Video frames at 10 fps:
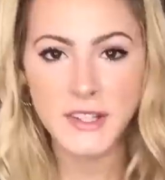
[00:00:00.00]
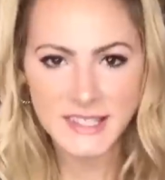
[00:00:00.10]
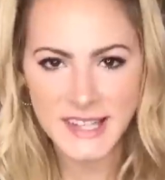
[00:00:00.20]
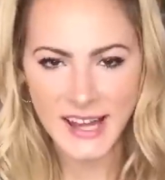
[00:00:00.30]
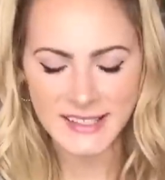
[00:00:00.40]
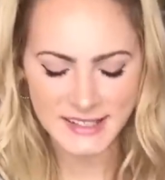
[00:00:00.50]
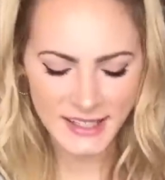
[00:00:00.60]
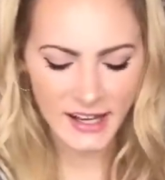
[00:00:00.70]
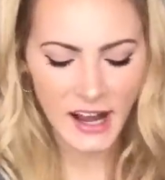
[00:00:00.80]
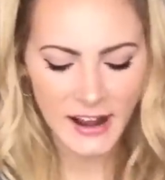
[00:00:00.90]
this next
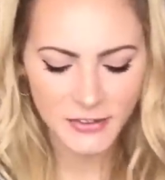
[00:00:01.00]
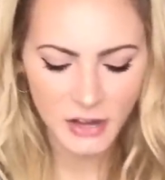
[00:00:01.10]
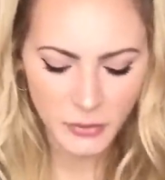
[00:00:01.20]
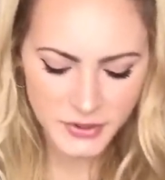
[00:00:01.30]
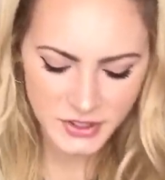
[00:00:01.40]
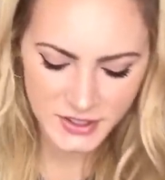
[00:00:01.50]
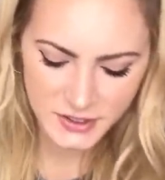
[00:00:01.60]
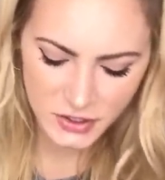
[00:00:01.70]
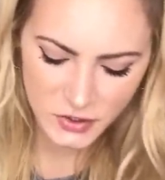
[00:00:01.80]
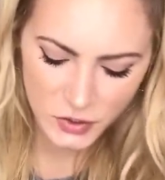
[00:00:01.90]
thing I thought was
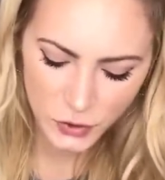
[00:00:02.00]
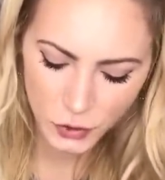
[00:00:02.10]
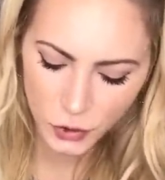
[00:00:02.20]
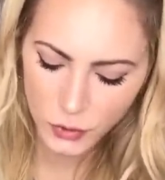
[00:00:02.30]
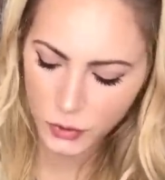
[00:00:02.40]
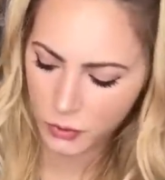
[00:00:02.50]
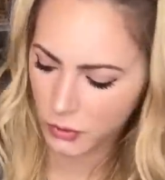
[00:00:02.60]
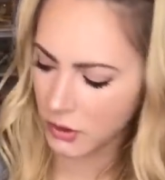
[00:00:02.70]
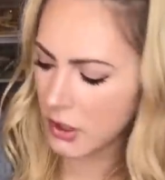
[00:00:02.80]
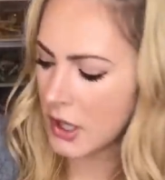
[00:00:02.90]
just too
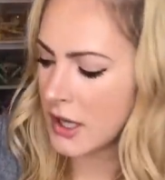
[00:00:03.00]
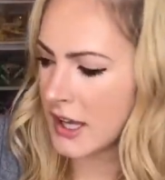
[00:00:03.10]
cool.